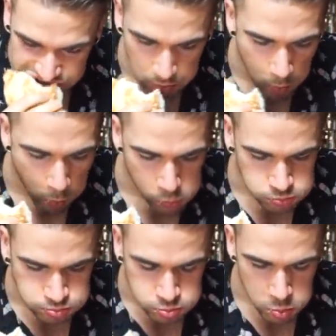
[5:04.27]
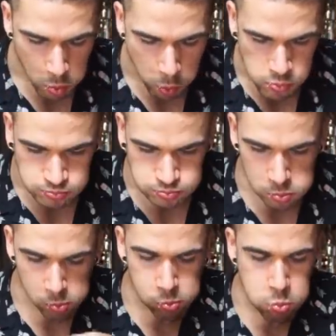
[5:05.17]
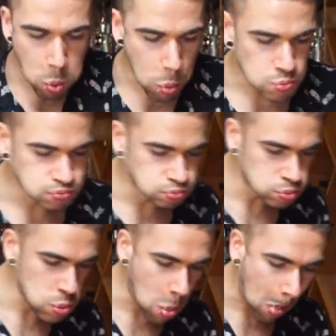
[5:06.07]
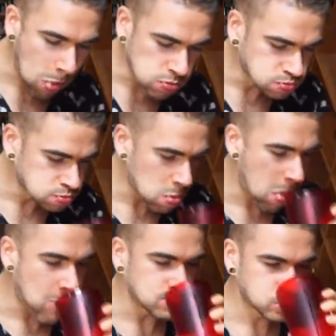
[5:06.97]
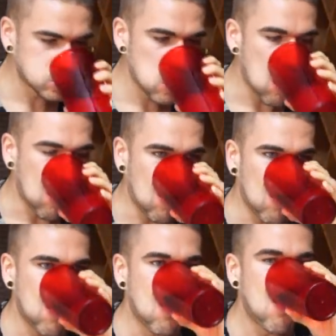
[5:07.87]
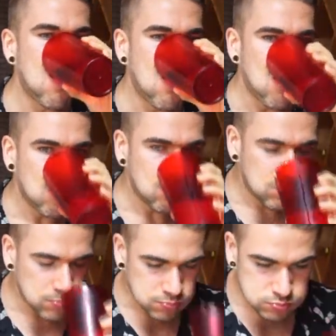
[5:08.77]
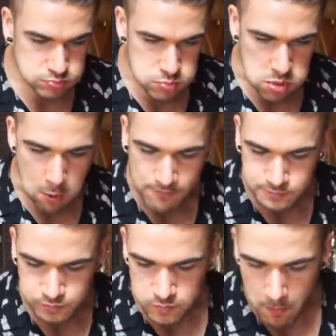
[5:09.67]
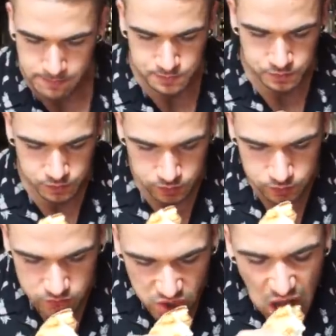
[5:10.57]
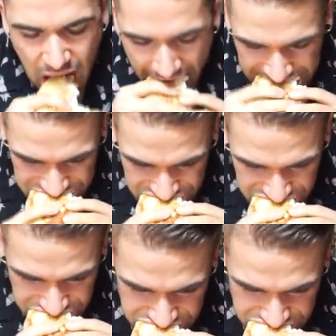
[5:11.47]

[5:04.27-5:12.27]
it's that's as simple as that. Uh, Mr. Beard Meats Food had the record, and pretty much every other eater that's ever been to New Orleans has done this challenge, has Katina